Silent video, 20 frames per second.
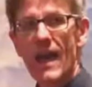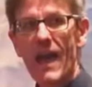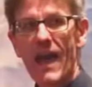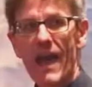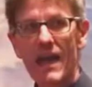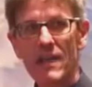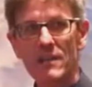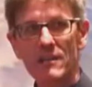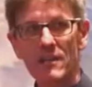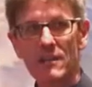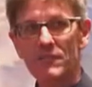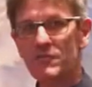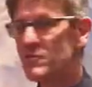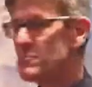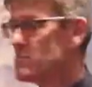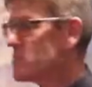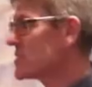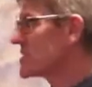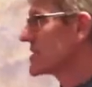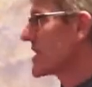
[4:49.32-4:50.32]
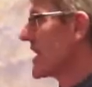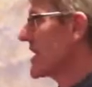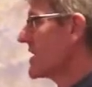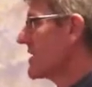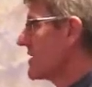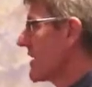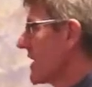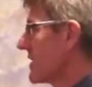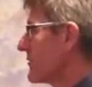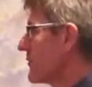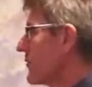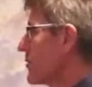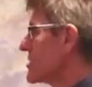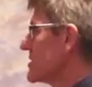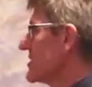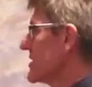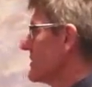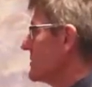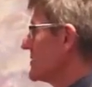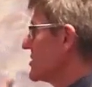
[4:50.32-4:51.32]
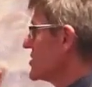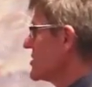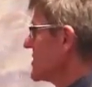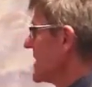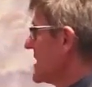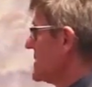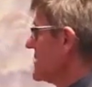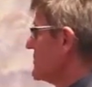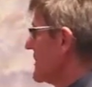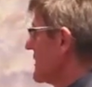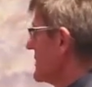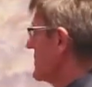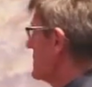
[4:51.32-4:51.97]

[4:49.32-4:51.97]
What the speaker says: And if you mutate, unfortunately the machinery